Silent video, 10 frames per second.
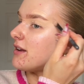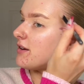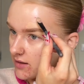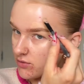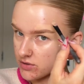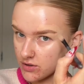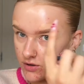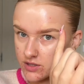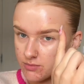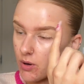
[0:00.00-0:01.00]
I've also got a
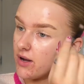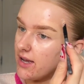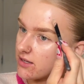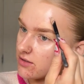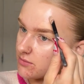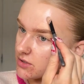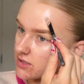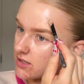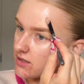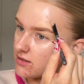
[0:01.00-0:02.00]
spot here, so I'm just
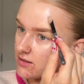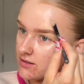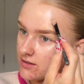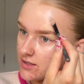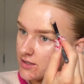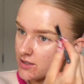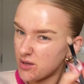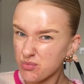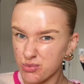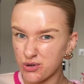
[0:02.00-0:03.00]
gonna
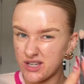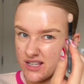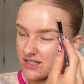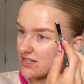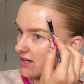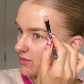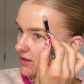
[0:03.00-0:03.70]
pre-conceal with a